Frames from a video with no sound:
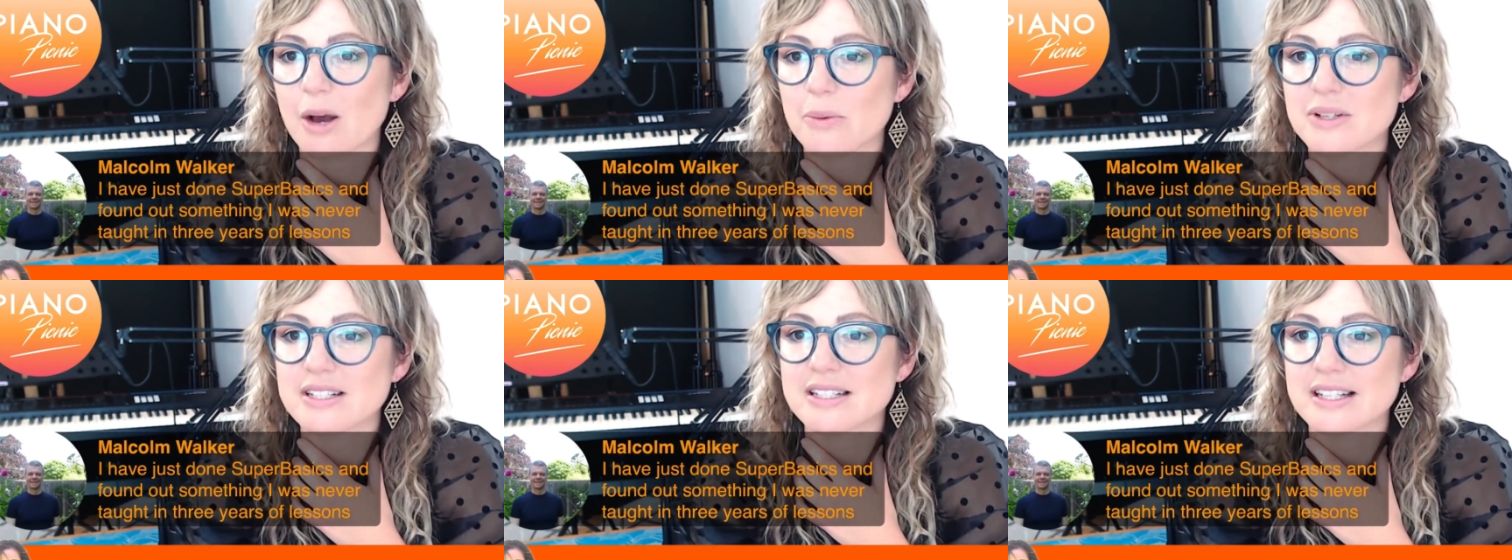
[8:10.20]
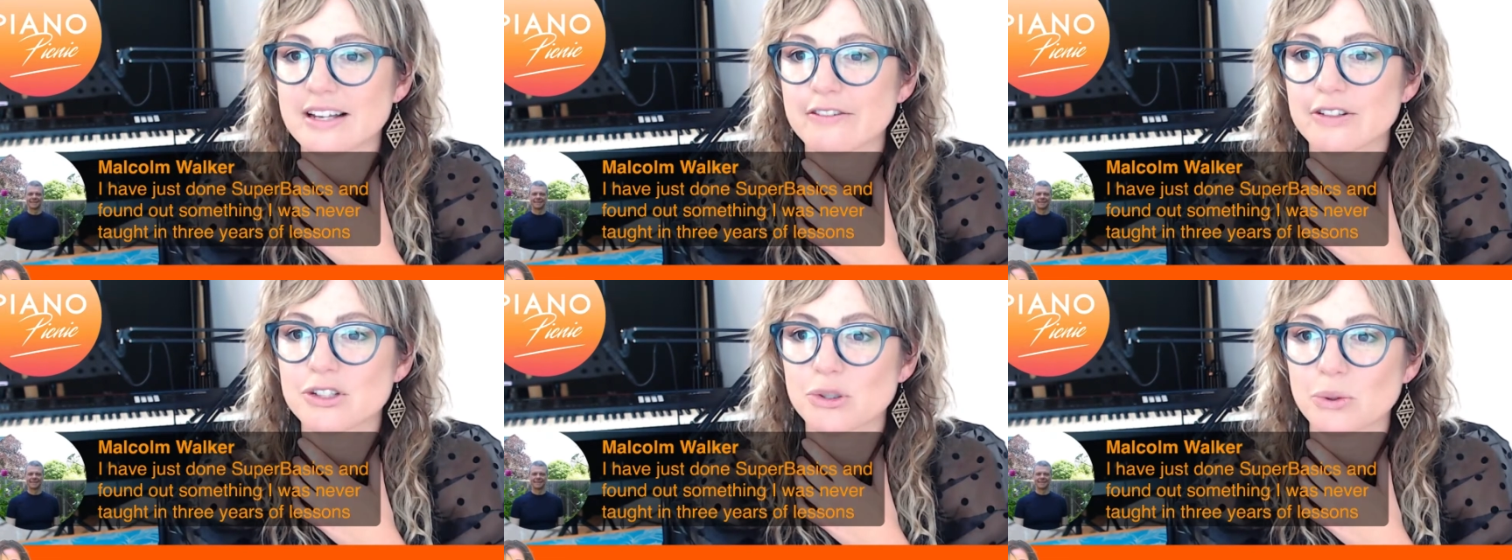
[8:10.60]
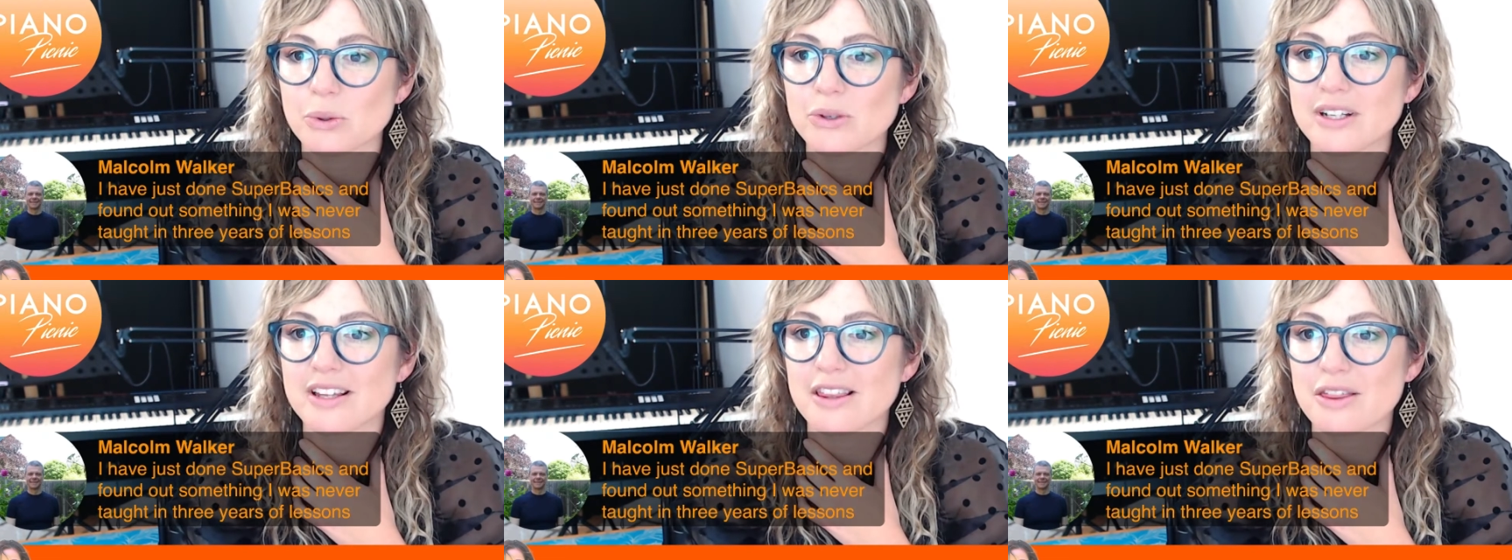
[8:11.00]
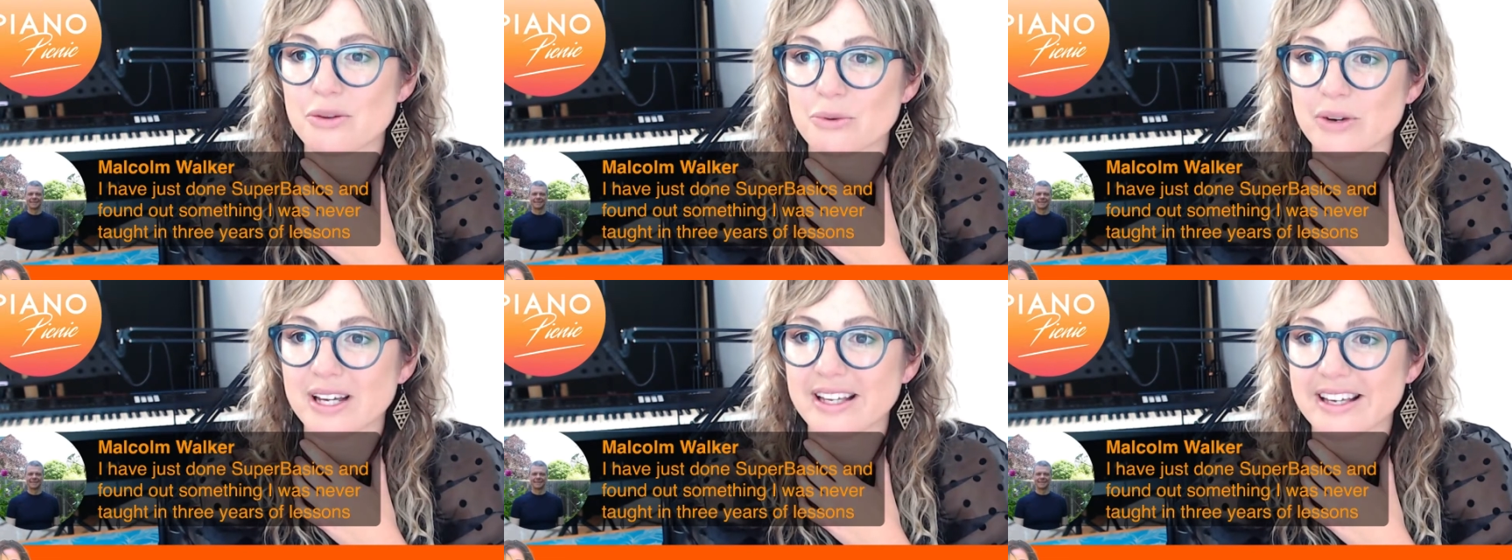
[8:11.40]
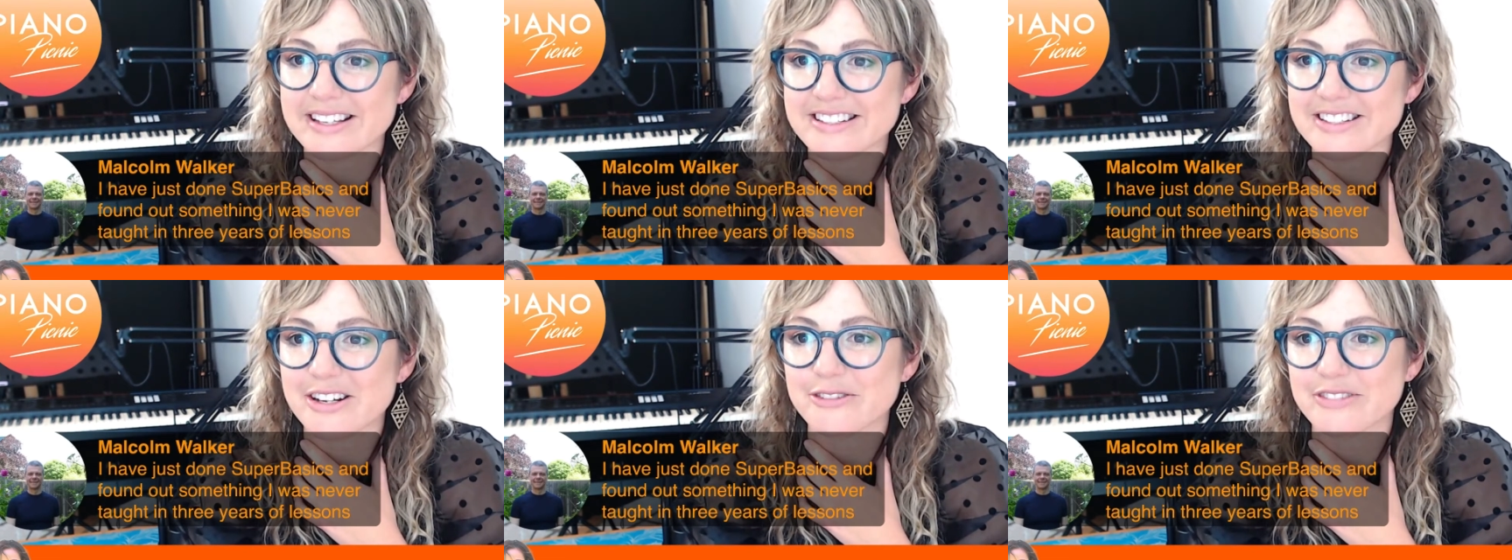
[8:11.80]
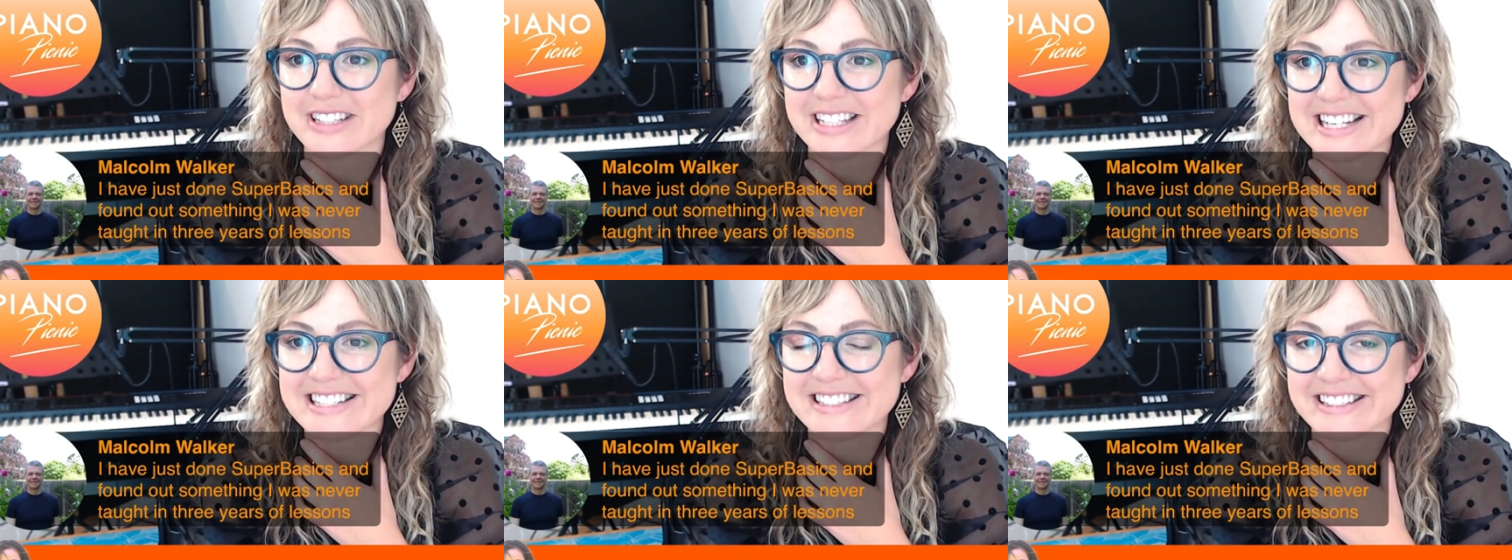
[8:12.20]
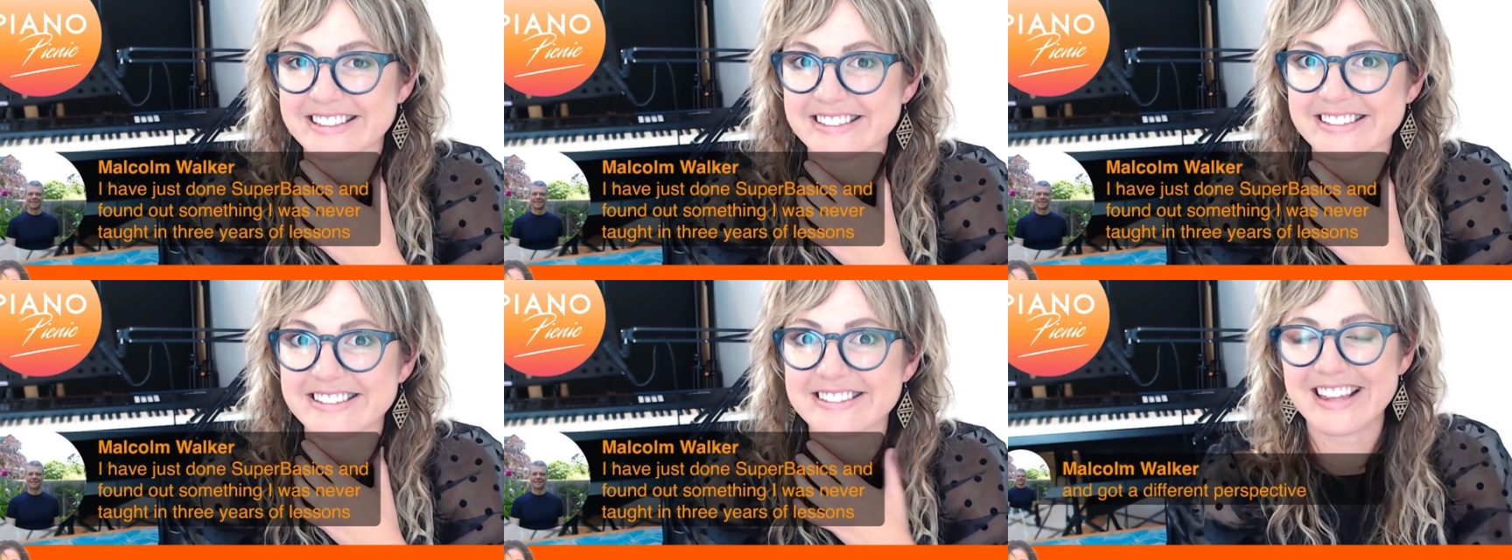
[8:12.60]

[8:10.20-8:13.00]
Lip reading: I was never taught in 3 years of lessons.